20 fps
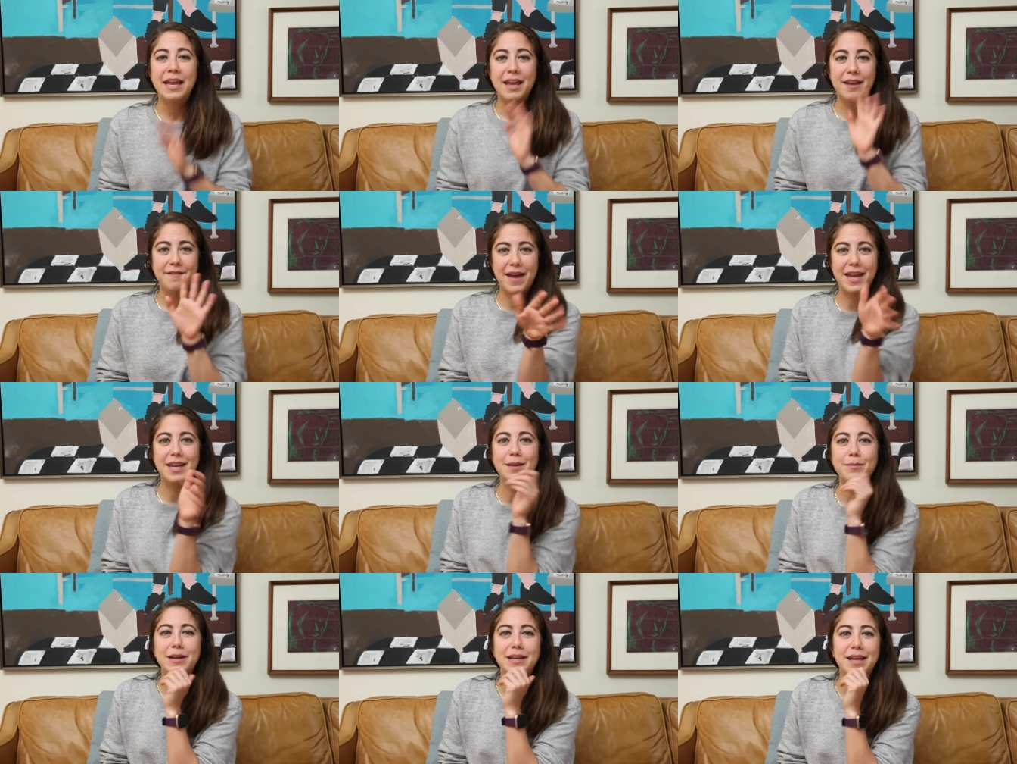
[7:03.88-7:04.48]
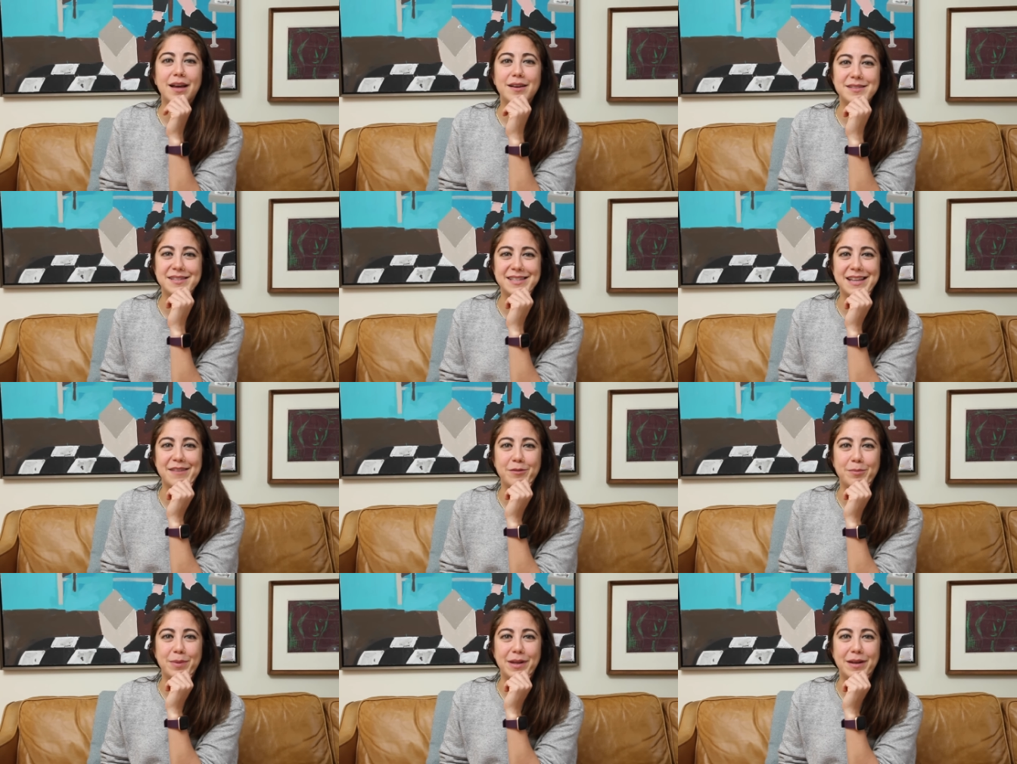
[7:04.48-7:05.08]
if anybody else has
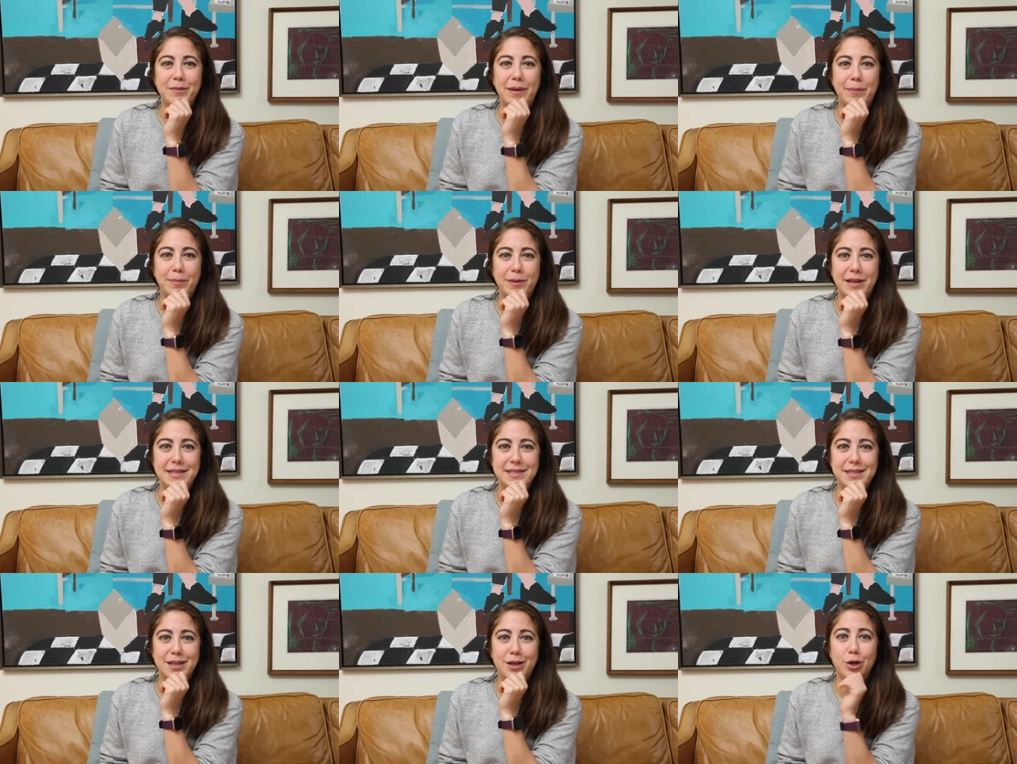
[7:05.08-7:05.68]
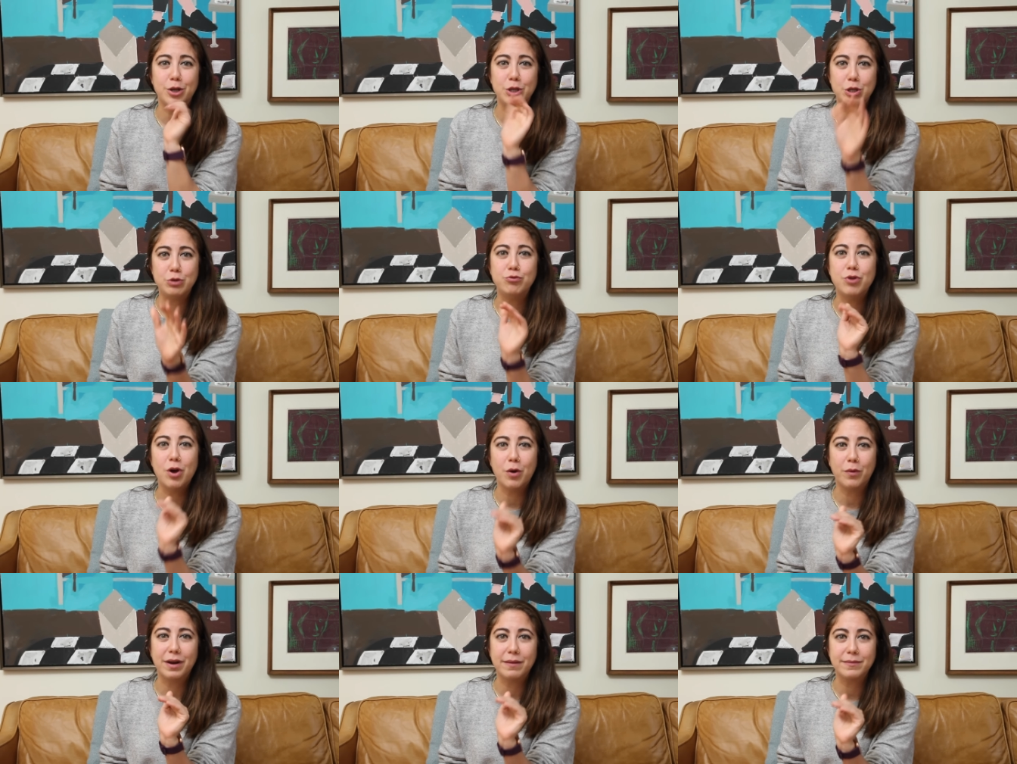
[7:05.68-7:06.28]
ever been in my place here, you
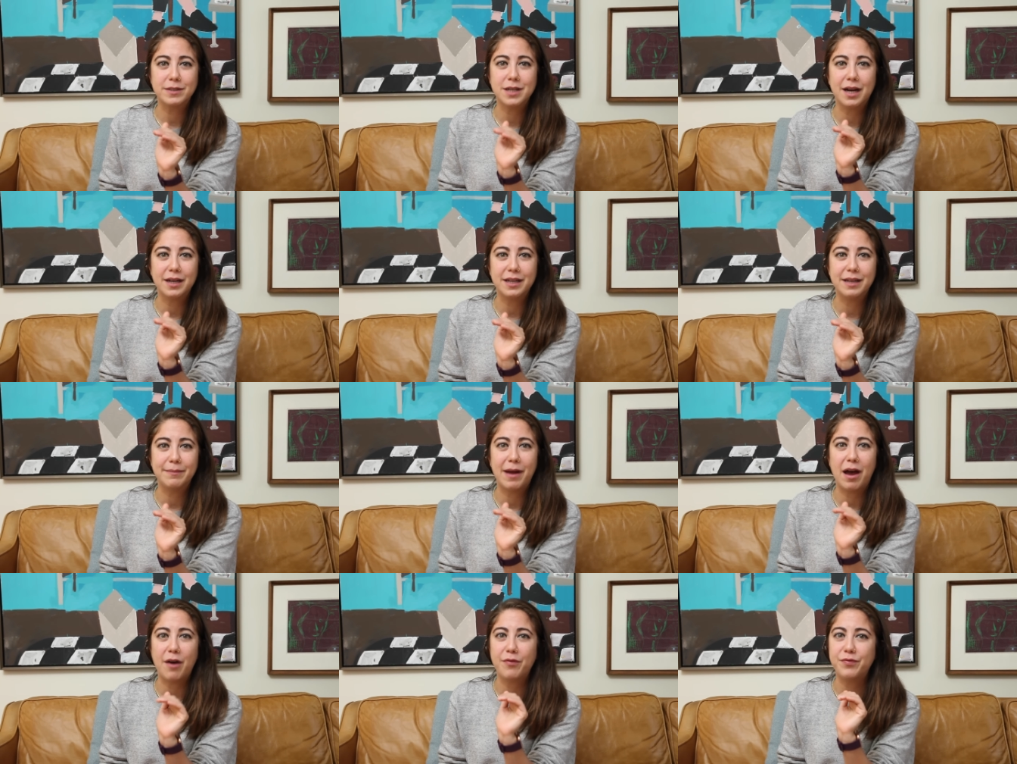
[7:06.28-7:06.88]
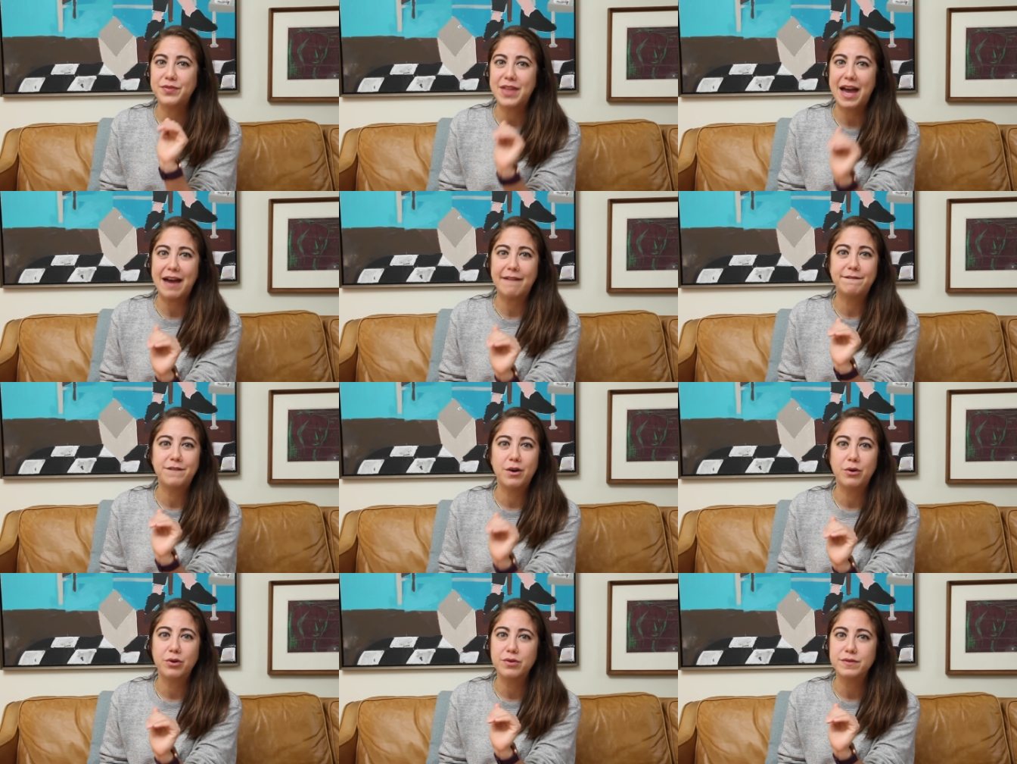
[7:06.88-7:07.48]
know what I'm talking about.
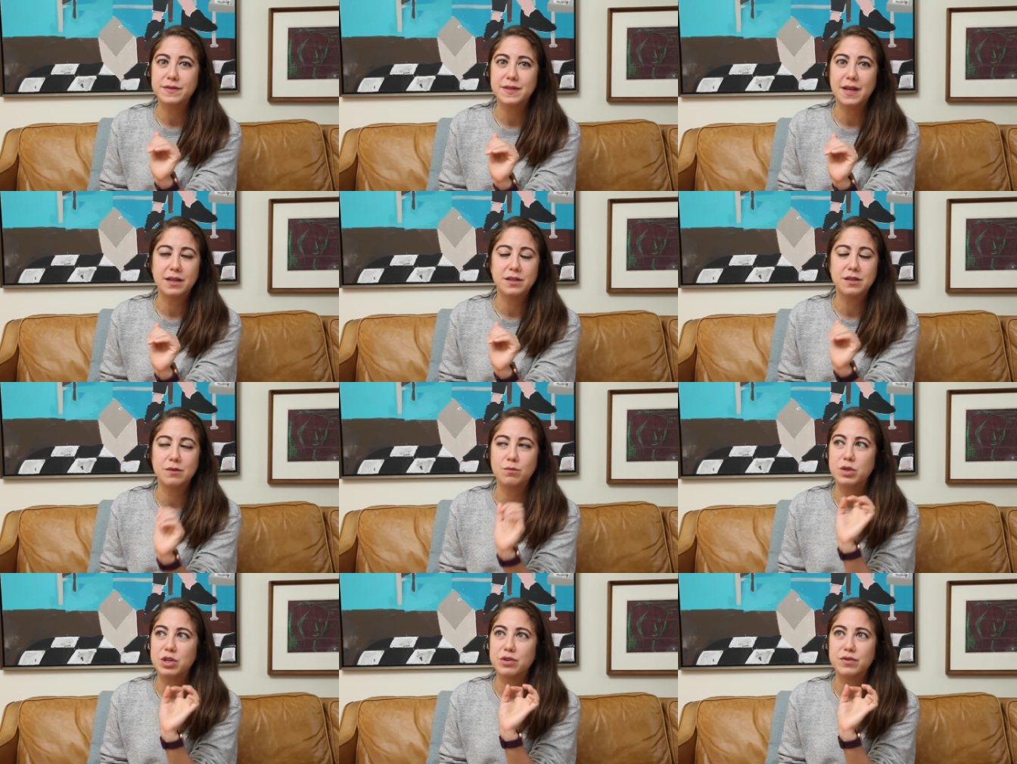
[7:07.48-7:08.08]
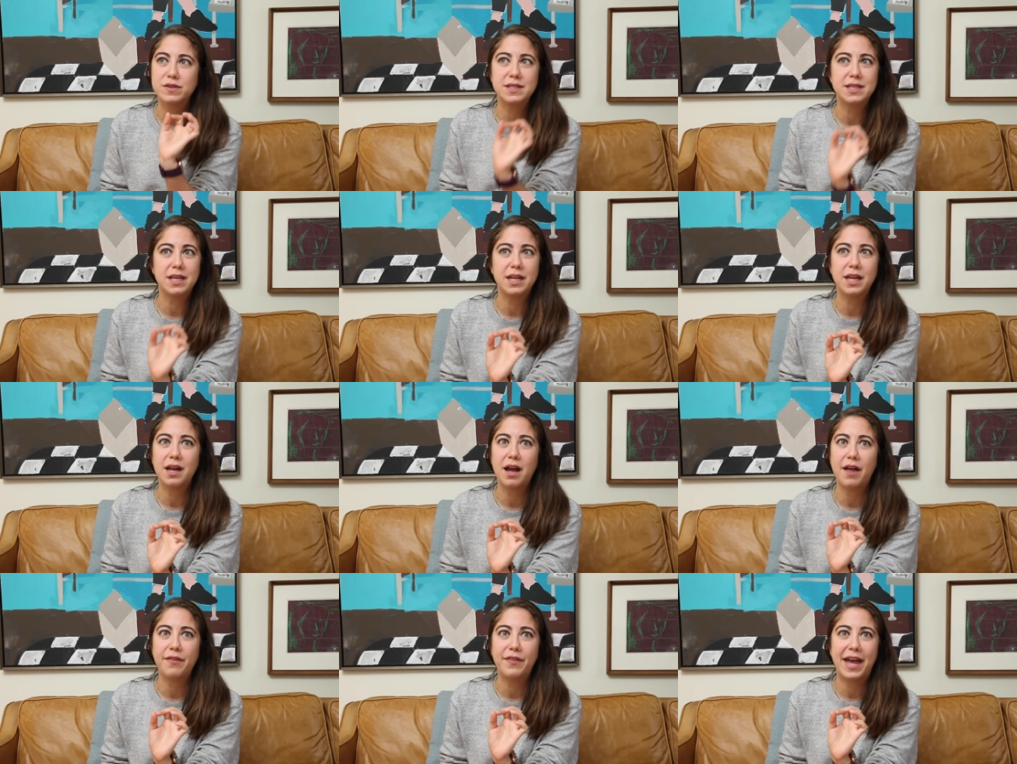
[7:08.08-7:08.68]
That photo section when you're
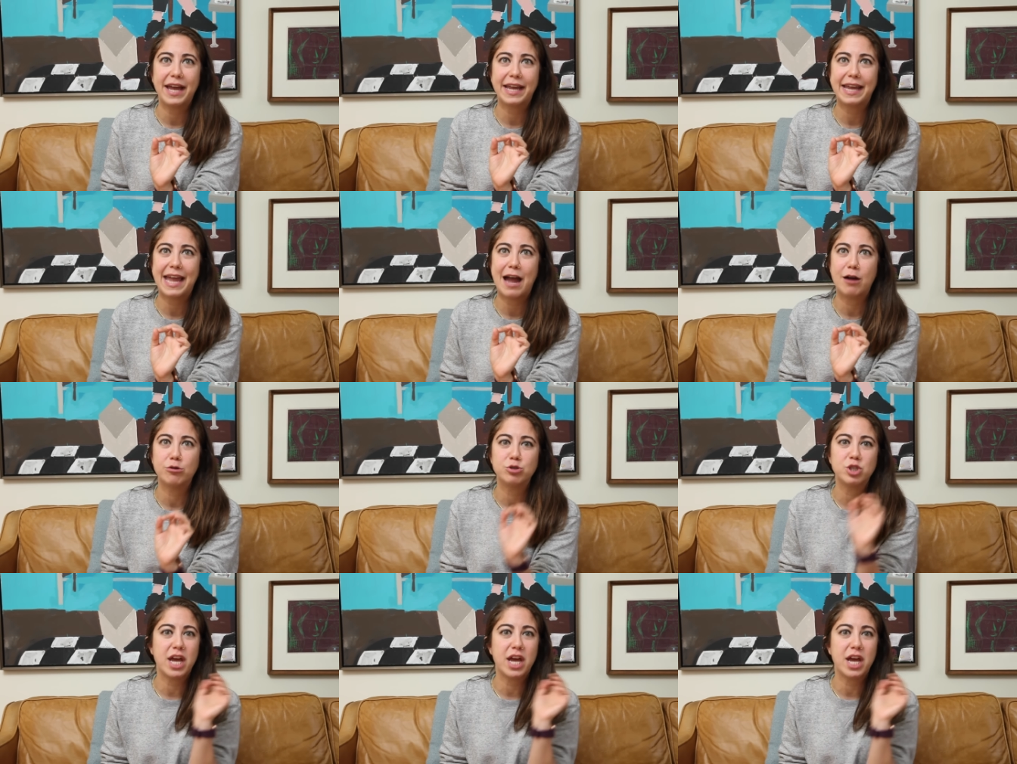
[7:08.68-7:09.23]
sitting on that couch